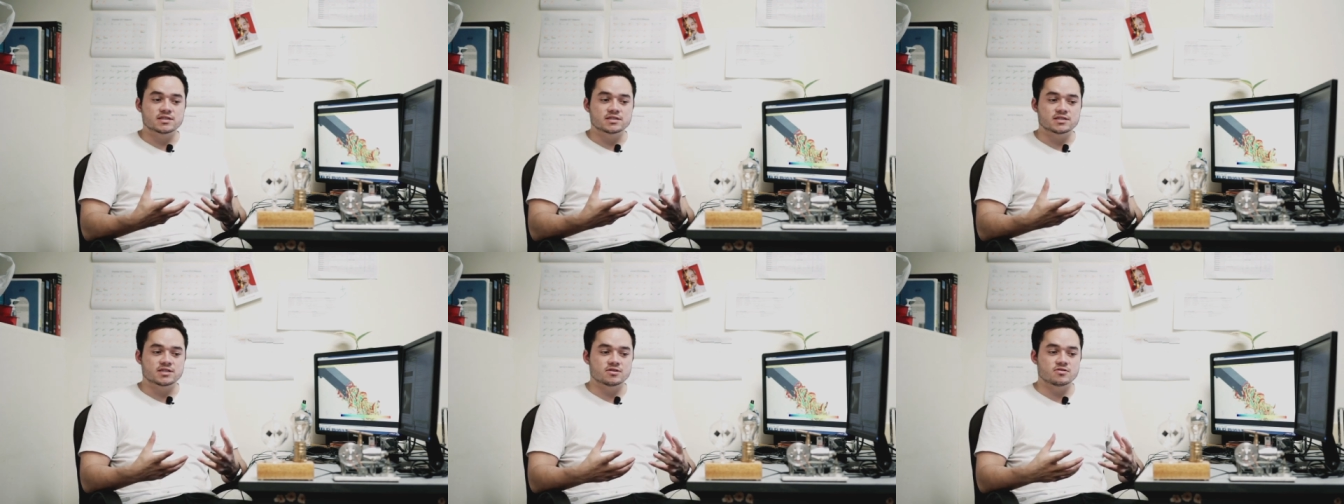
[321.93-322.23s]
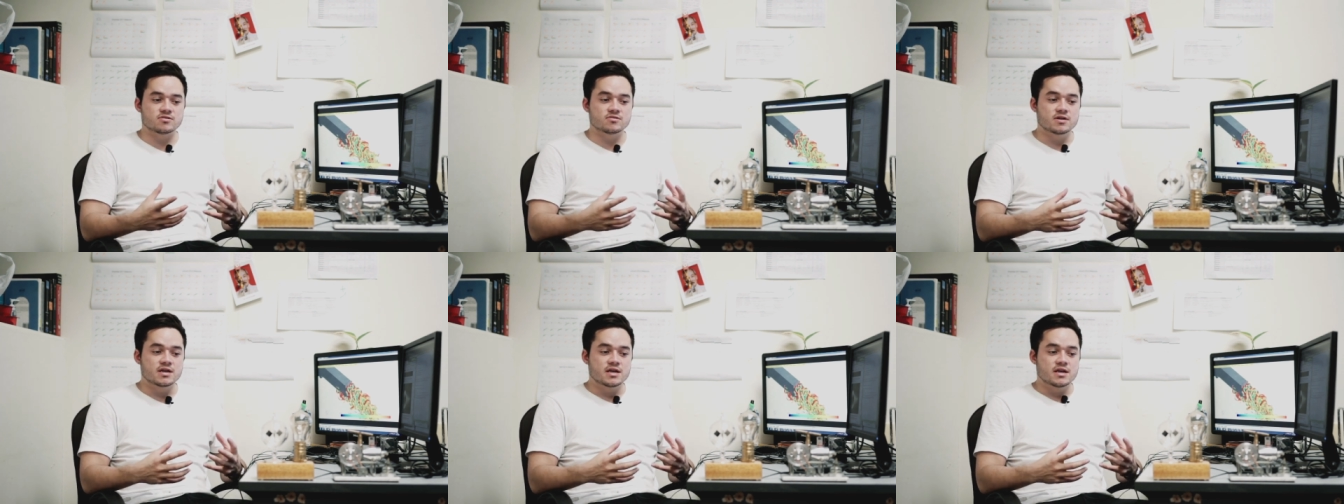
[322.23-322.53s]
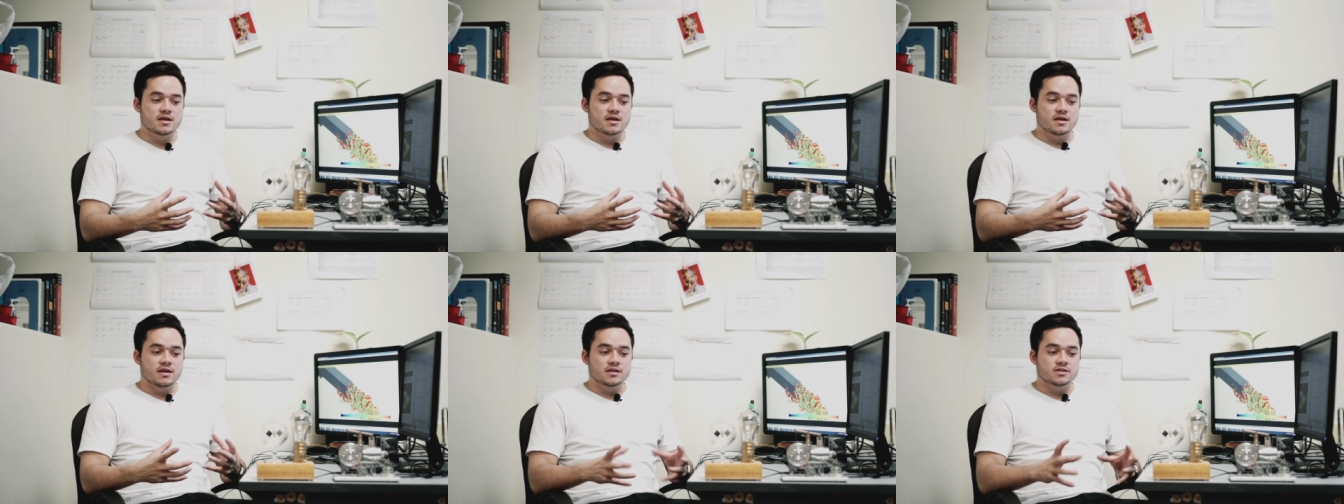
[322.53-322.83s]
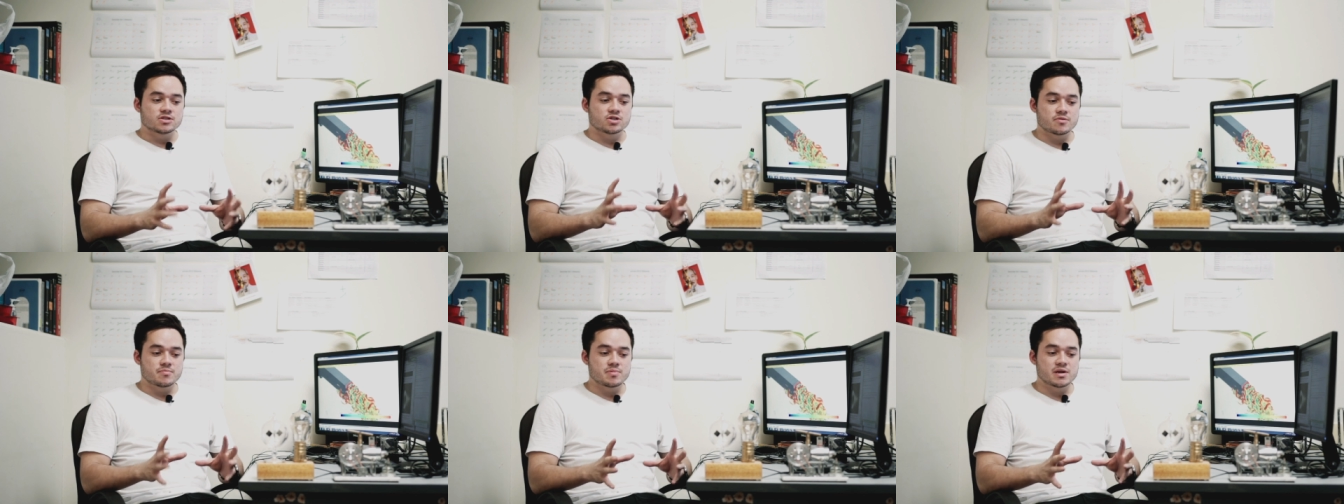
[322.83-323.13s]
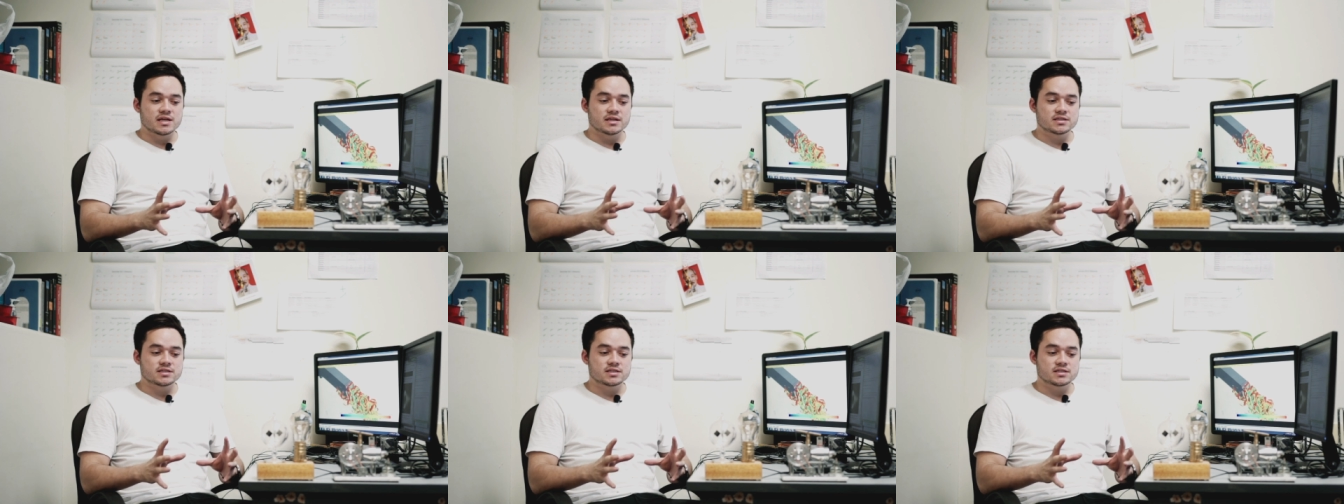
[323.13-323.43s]
So
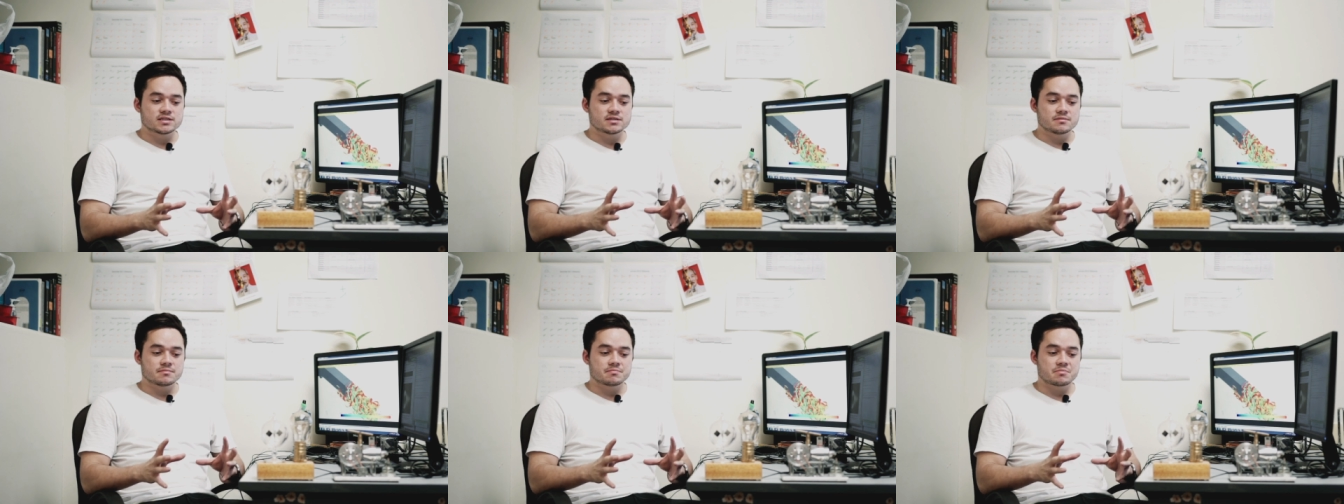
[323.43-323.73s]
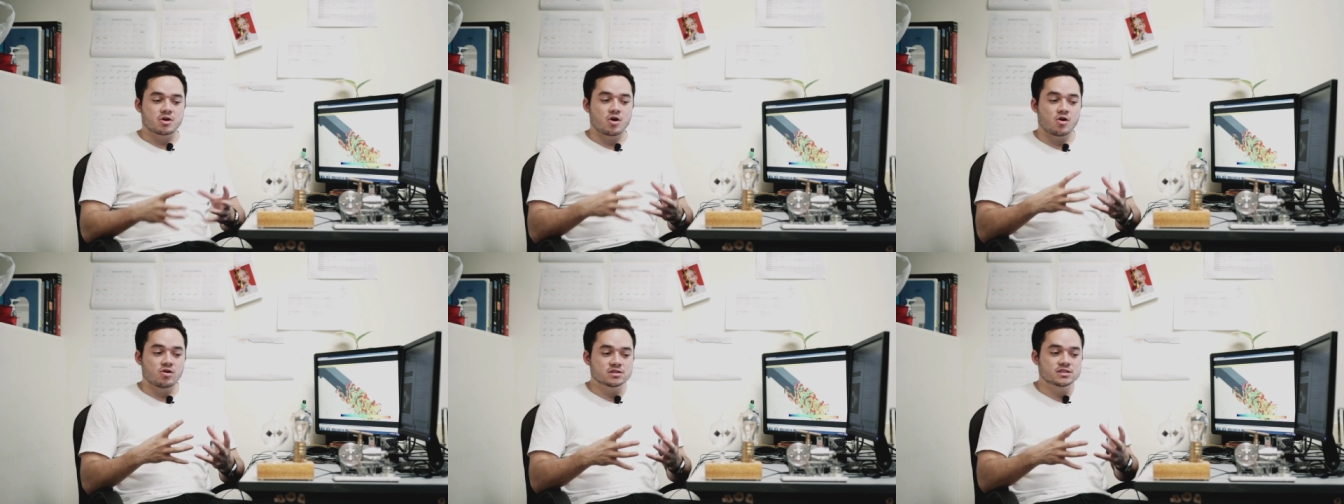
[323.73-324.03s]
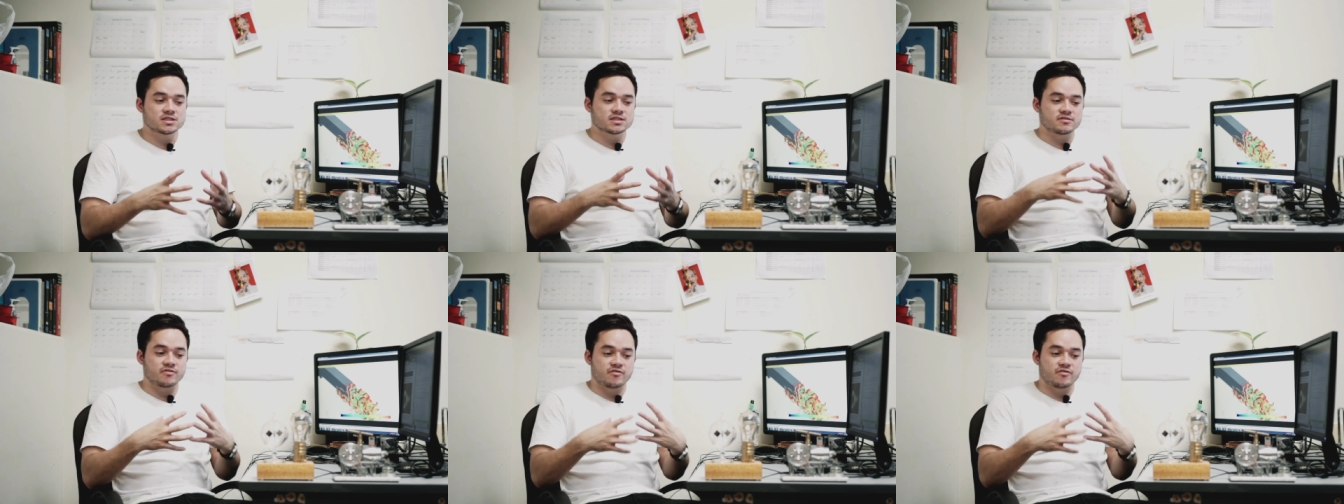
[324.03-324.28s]
turbulence causes